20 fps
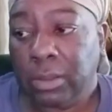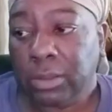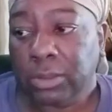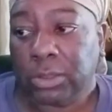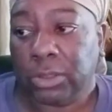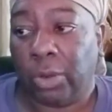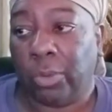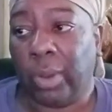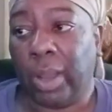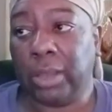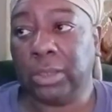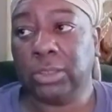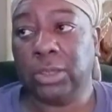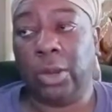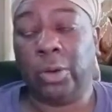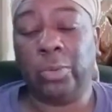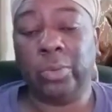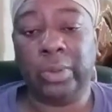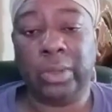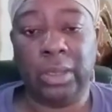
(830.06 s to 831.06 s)
So I
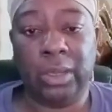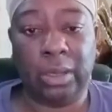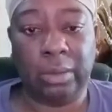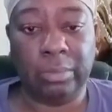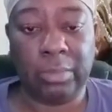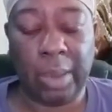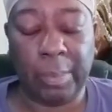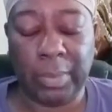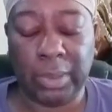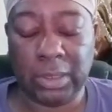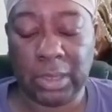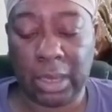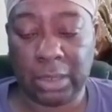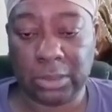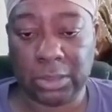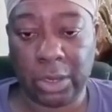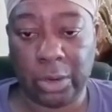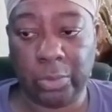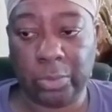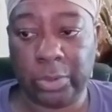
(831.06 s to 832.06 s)
told
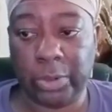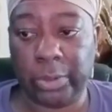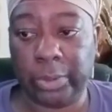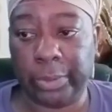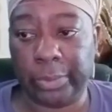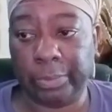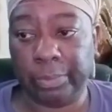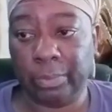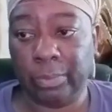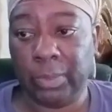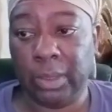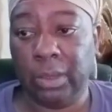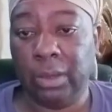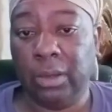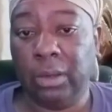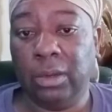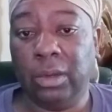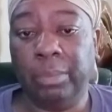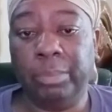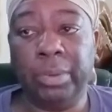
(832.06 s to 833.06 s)
her
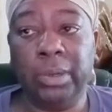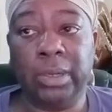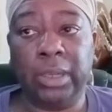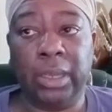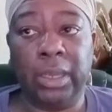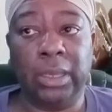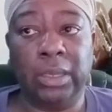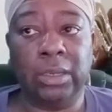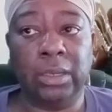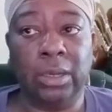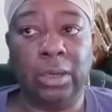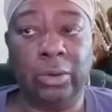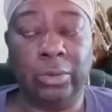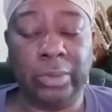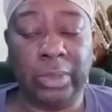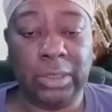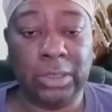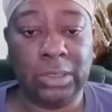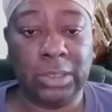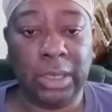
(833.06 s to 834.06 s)
to put in
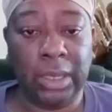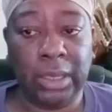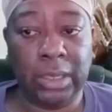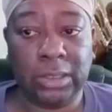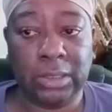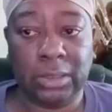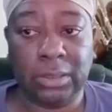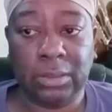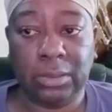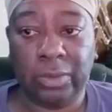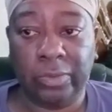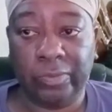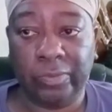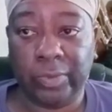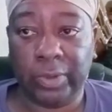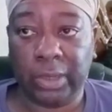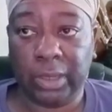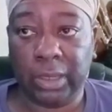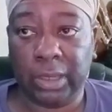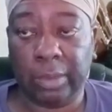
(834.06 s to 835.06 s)
on a text
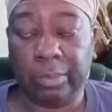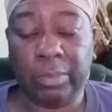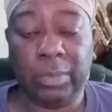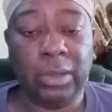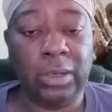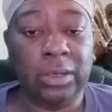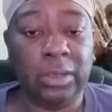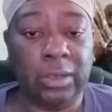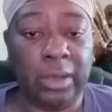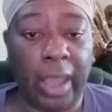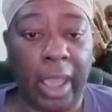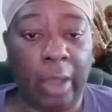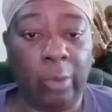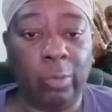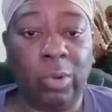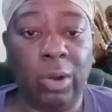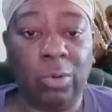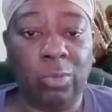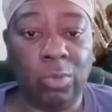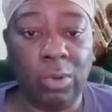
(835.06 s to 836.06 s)
for him
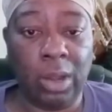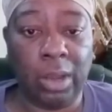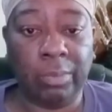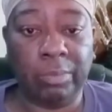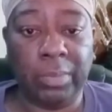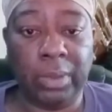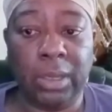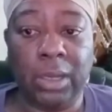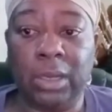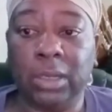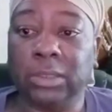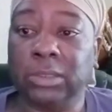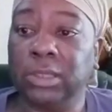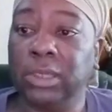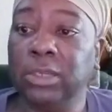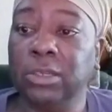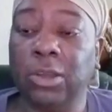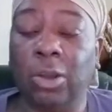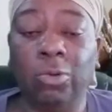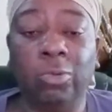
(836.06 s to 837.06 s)
911 because
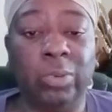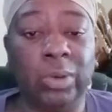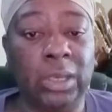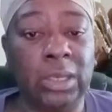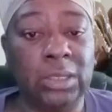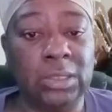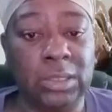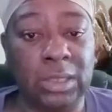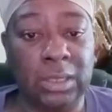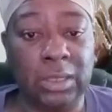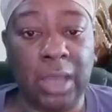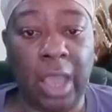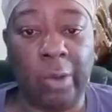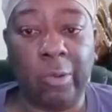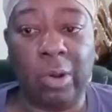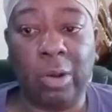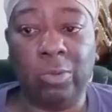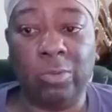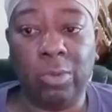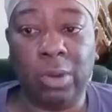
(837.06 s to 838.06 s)
he know when he see
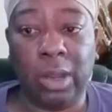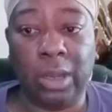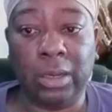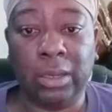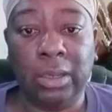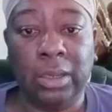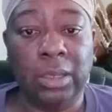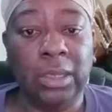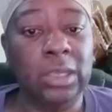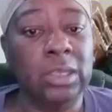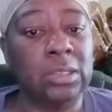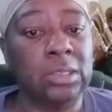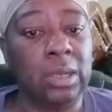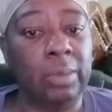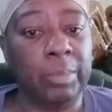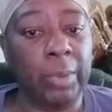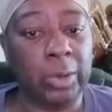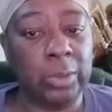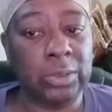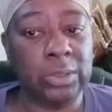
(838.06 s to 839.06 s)
911 it's an
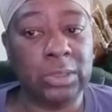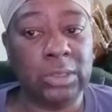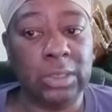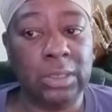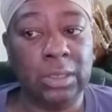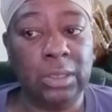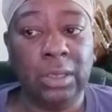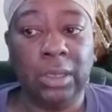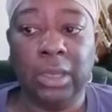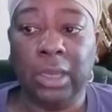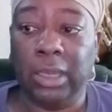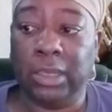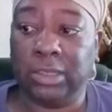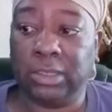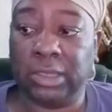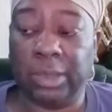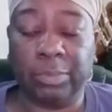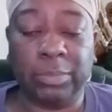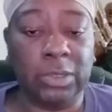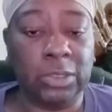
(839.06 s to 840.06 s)
emergency and
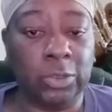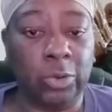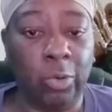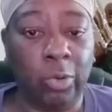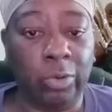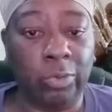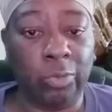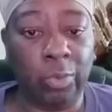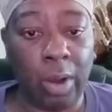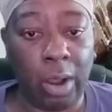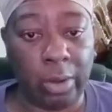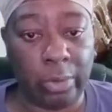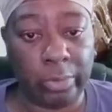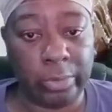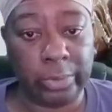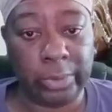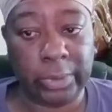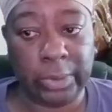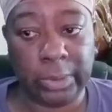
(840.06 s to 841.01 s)
something is going wrong.